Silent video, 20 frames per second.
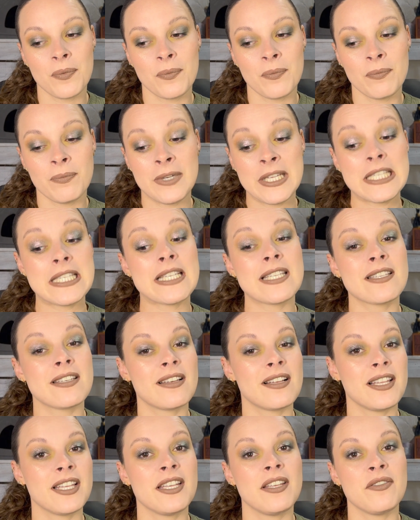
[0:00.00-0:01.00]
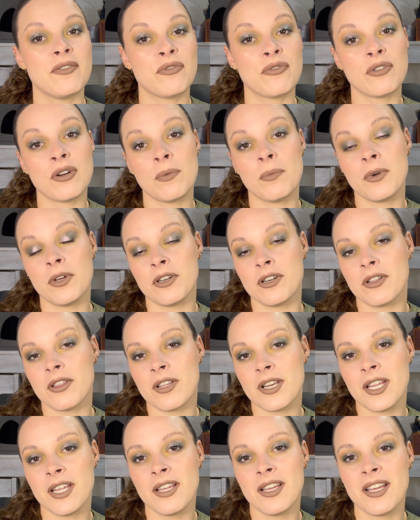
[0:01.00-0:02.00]
necessarily from
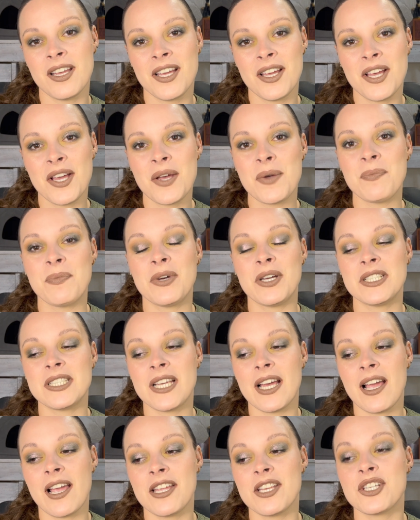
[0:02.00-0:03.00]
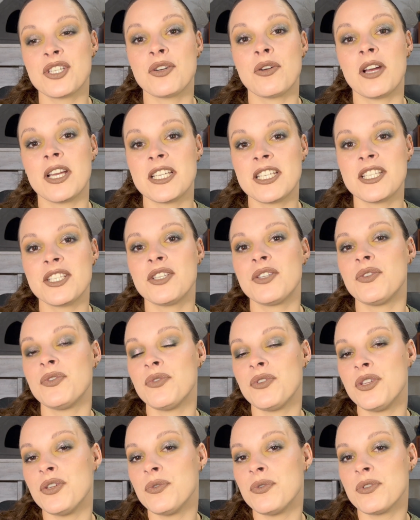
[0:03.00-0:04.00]
Unearthly, but I tried to
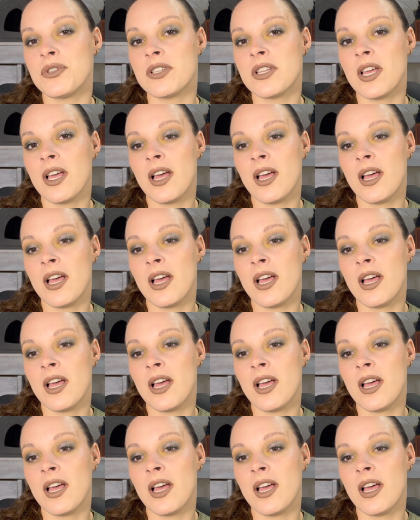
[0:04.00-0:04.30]
use